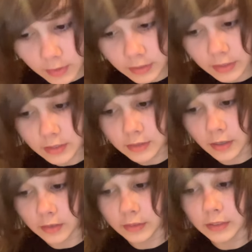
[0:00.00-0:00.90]
million
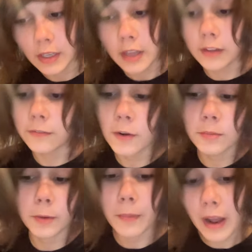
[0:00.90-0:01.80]
dollars, the
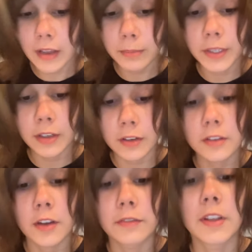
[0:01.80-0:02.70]
film remarkably
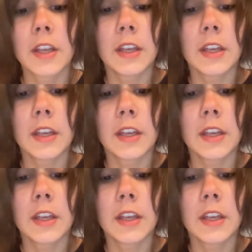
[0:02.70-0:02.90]
earned over